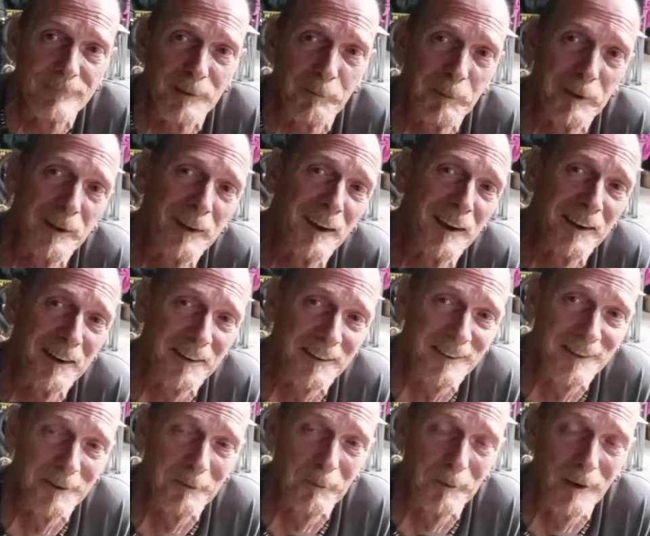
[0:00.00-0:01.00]
And be kind to the
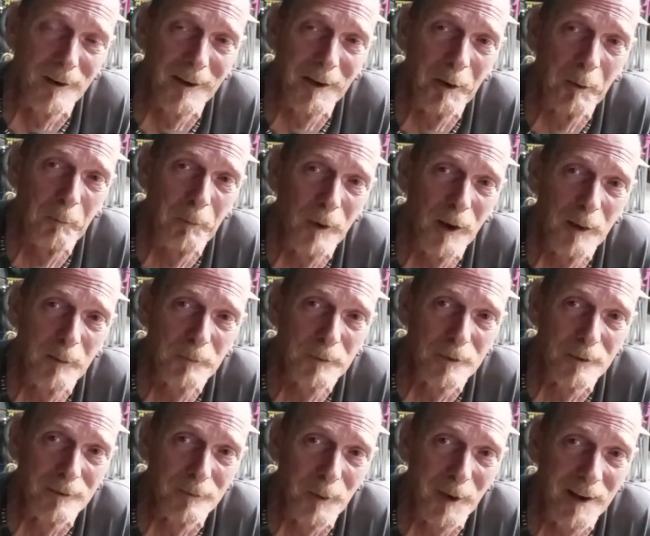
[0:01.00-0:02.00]
kid with the loud
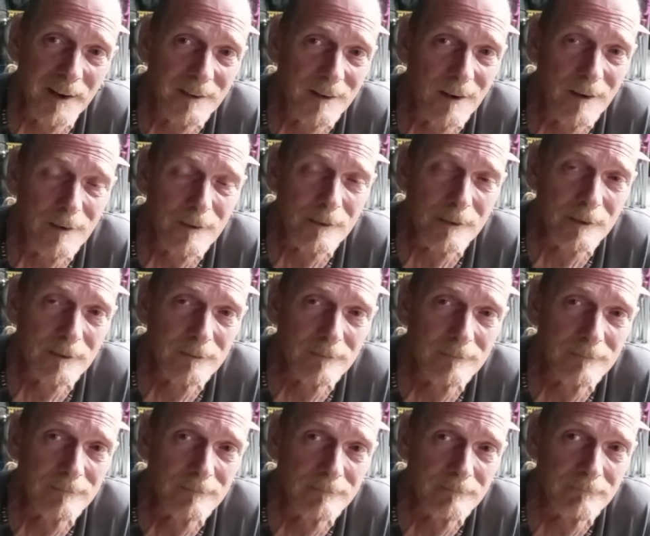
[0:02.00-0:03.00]
pipes or the loud tires.
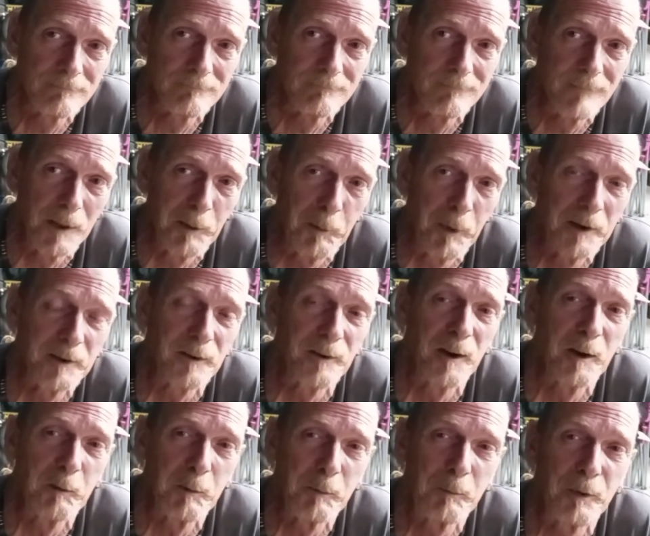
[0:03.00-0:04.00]
He might
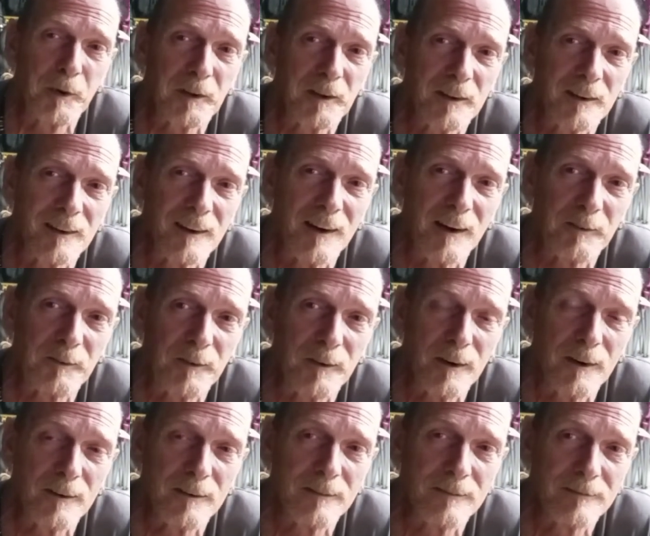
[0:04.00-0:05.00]
turn out to be a pretty good guy
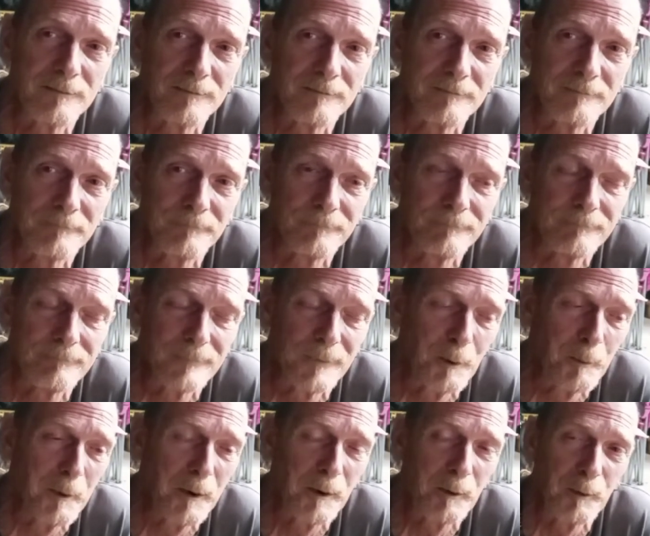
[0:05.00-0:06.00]
after all,
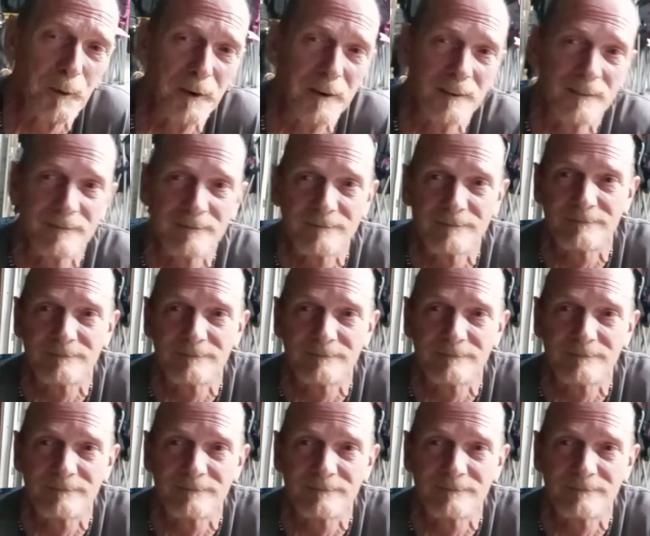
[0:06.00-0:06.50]
no matter what.